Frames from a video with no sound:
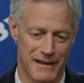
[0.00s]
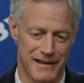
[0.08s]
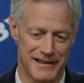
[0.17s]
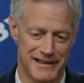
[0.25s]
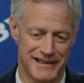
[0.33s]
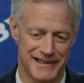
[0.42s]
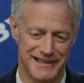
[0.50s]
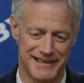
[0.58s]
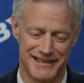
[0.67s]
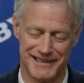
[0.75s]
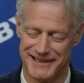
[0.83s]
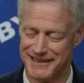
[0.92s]

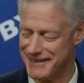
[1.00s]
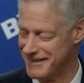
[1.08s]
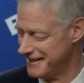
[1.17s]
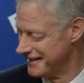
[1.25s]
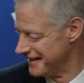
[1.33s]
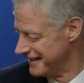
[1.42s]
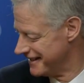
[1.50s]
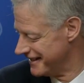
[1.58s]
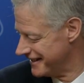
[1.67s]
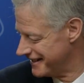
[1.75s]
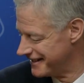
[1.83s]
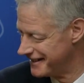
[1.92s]

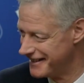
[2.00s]
[no speech]